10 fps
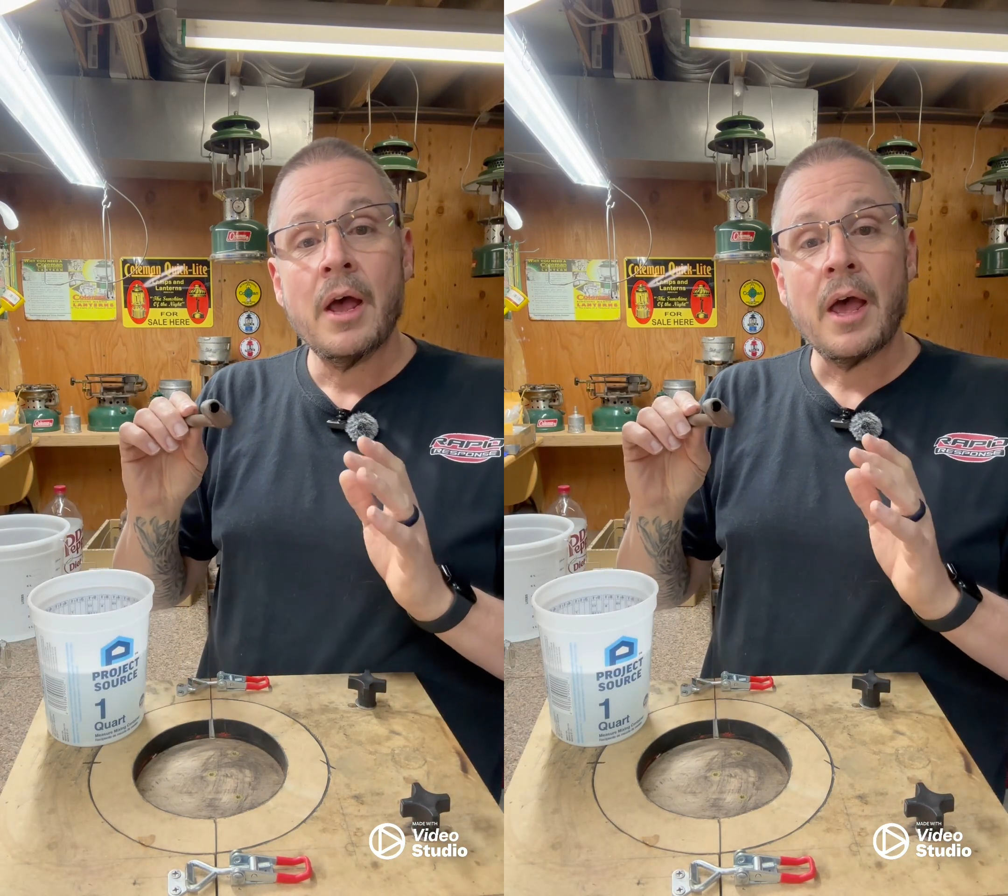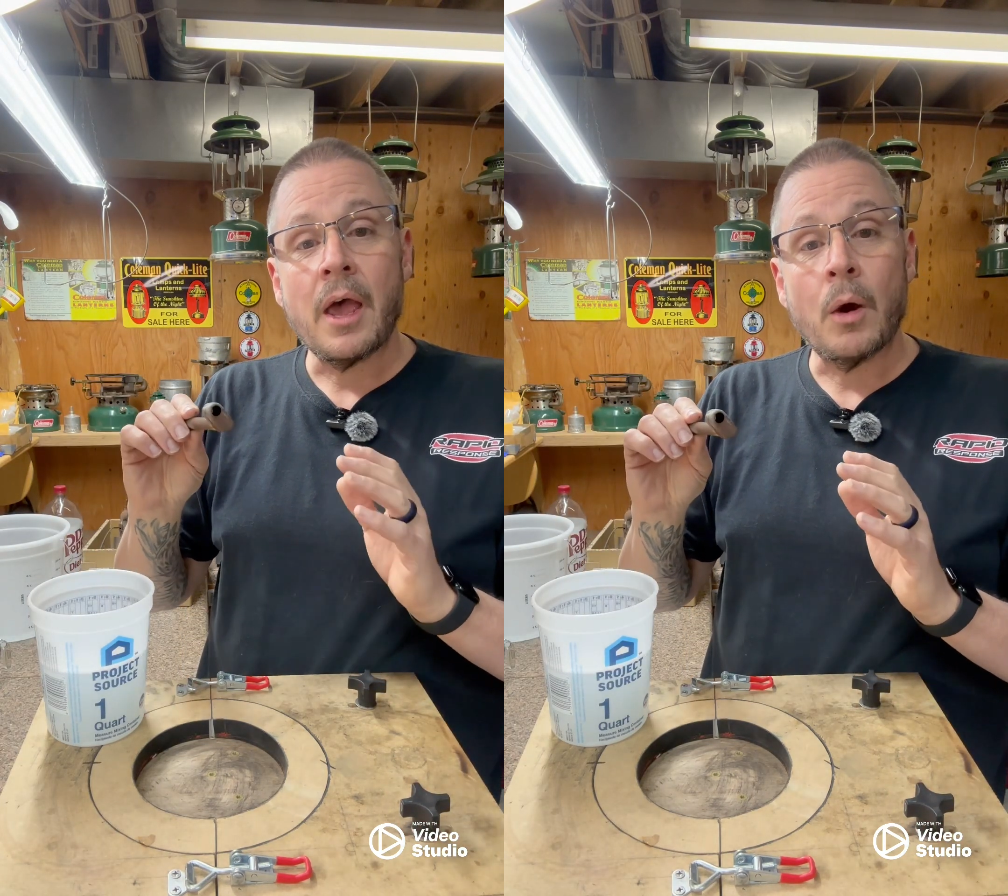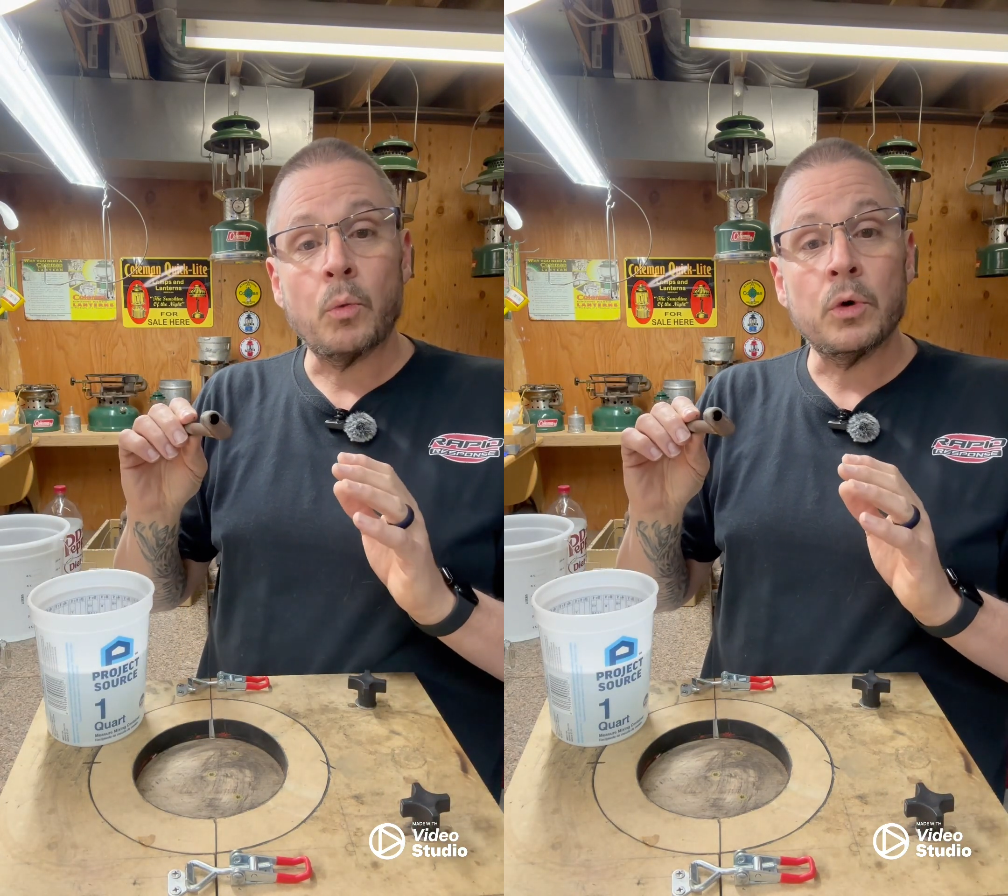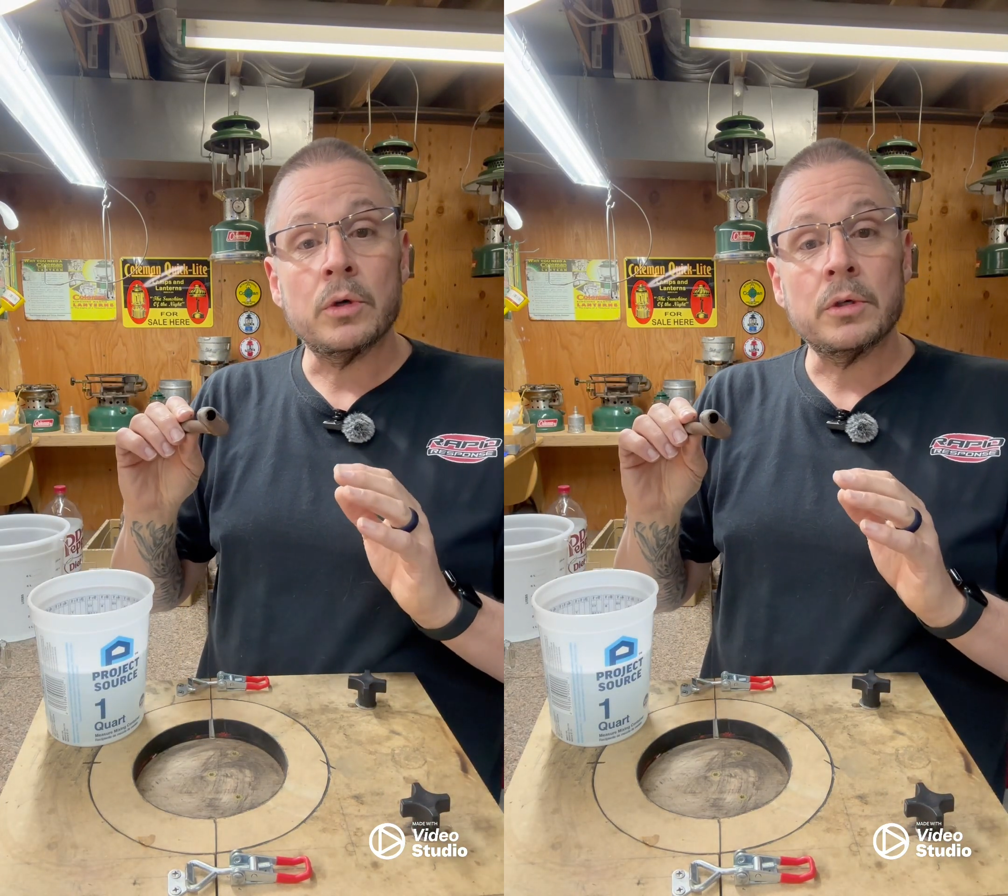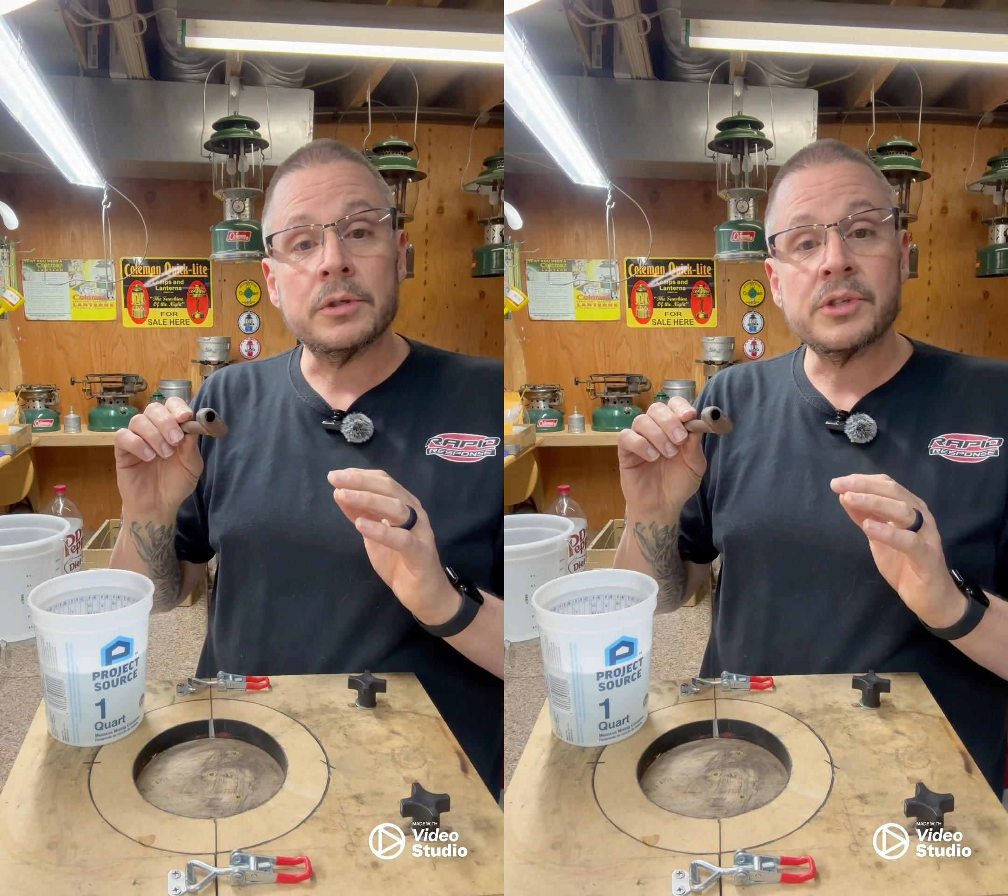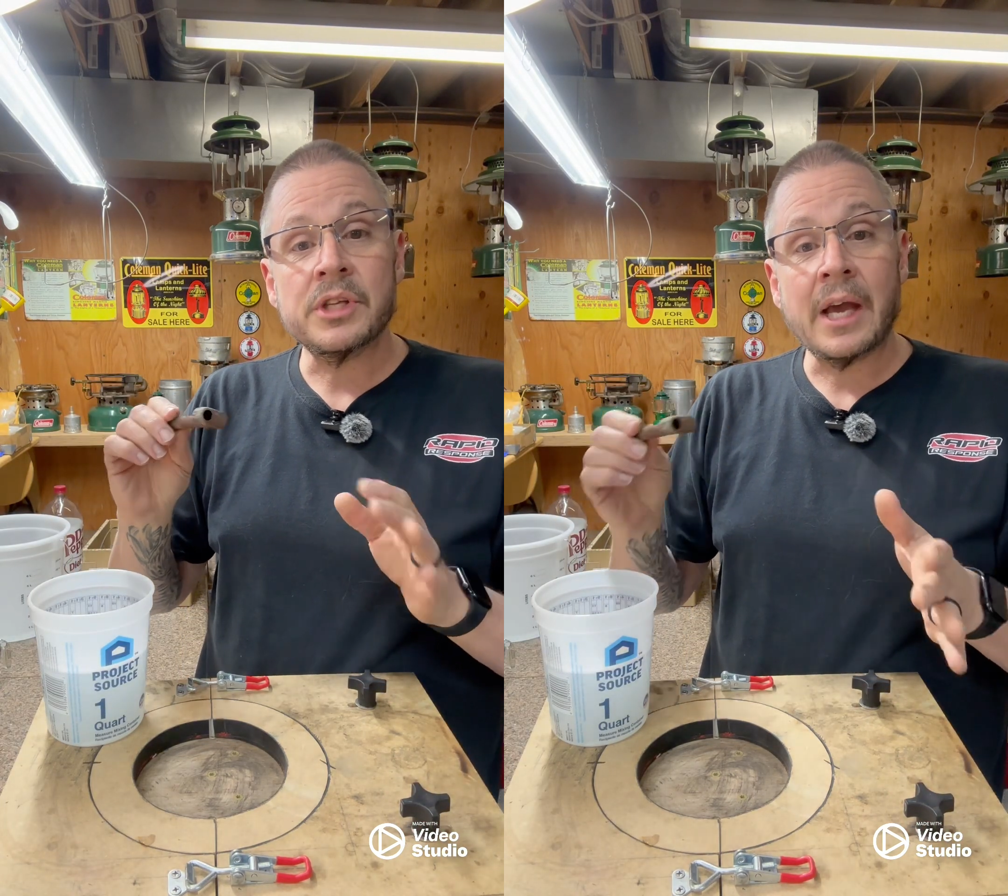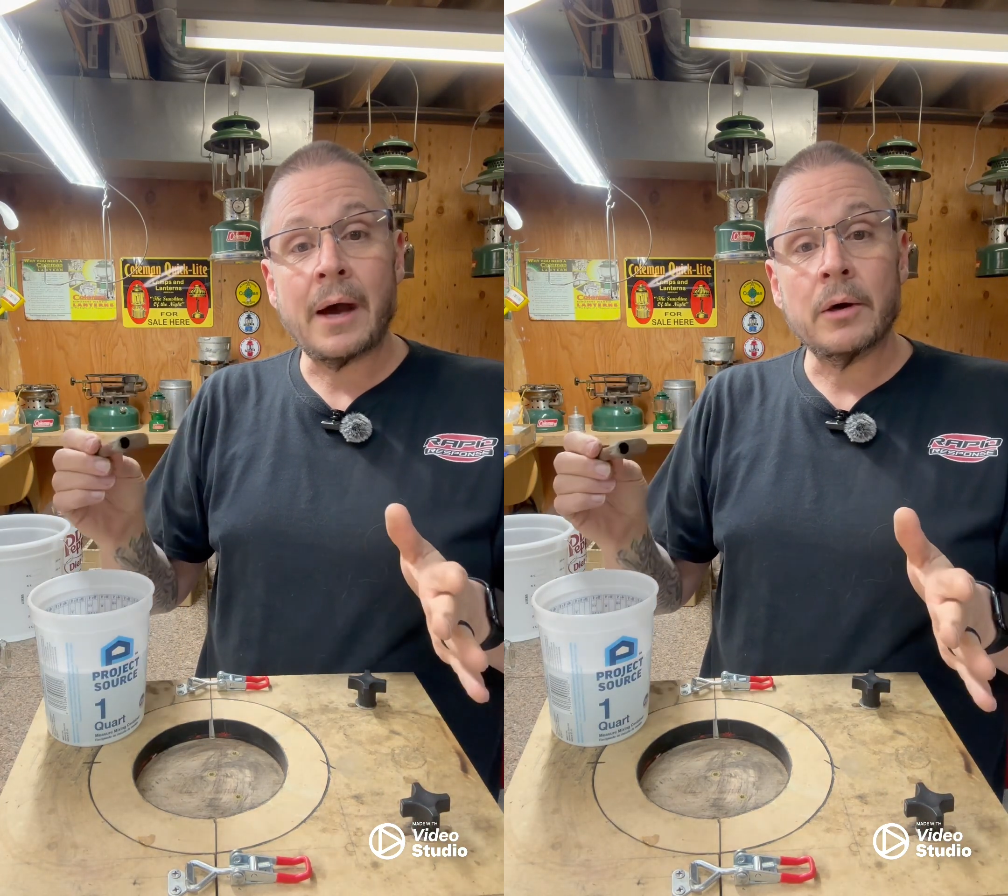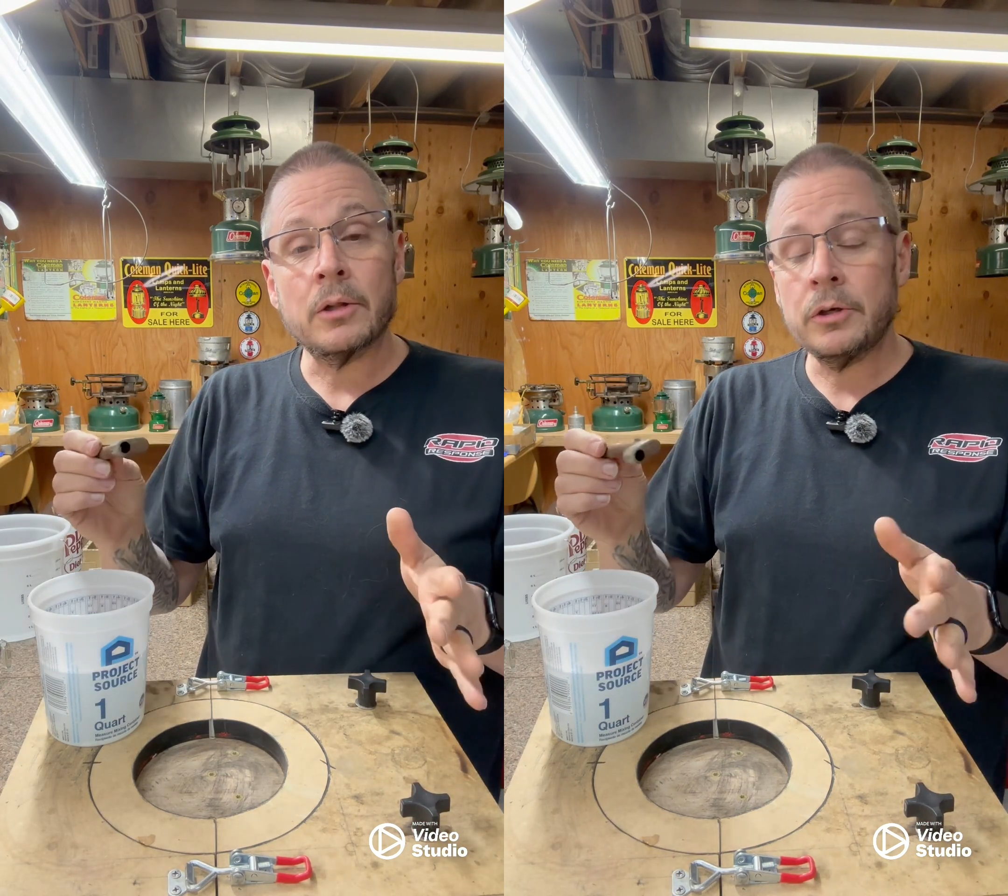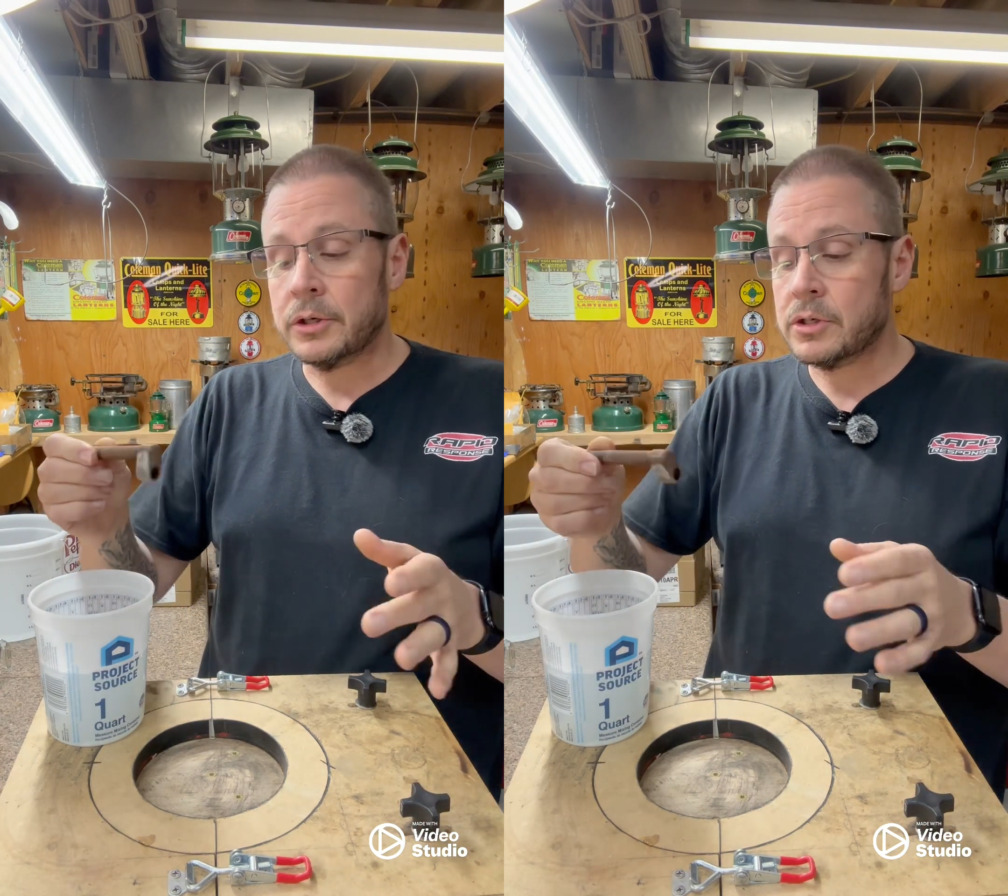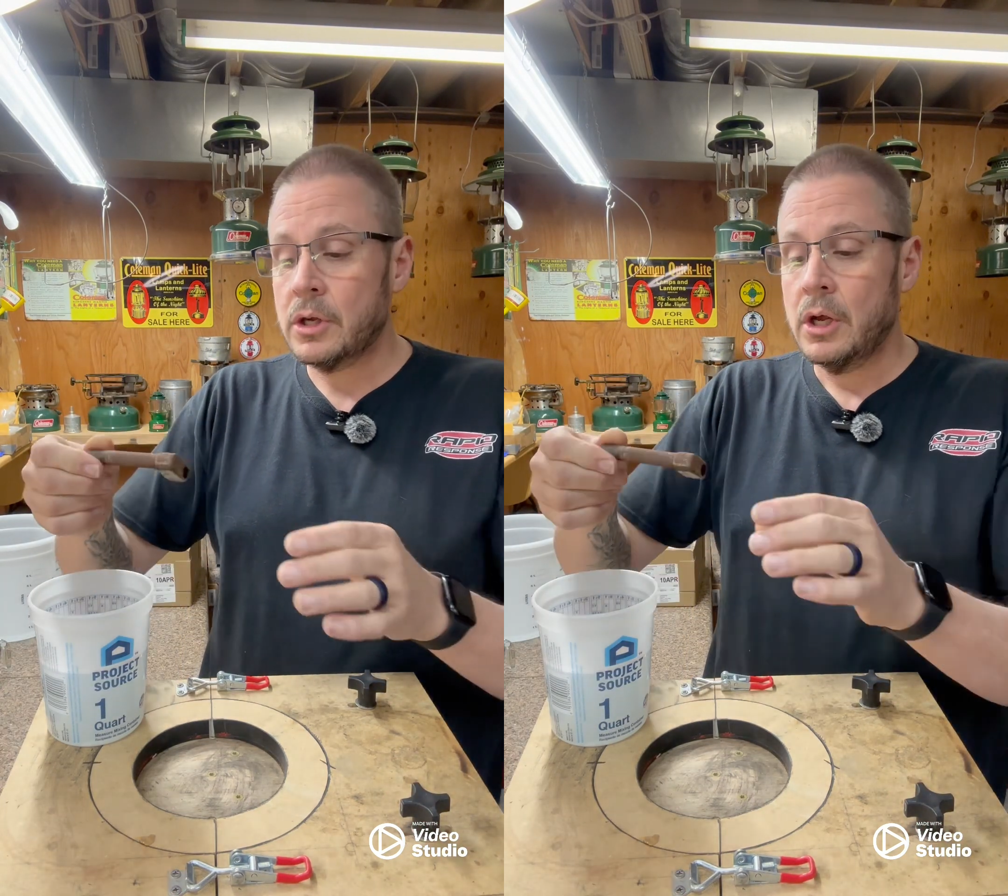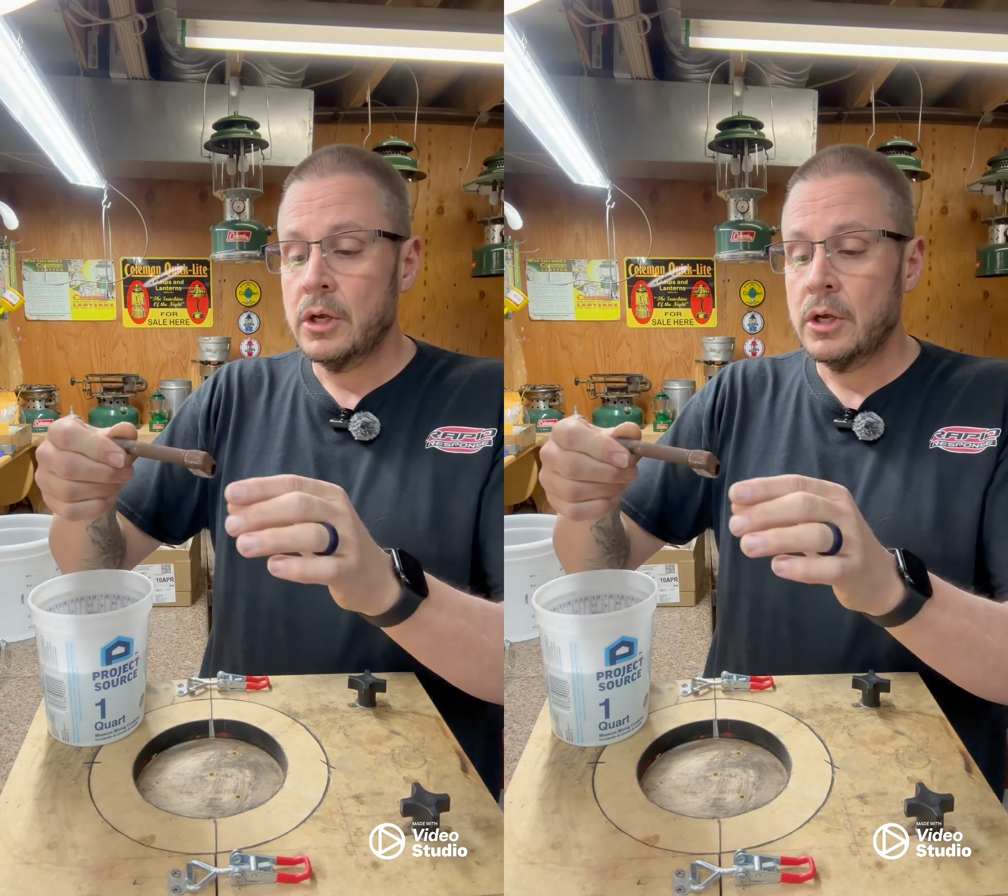and we'll see how it looks.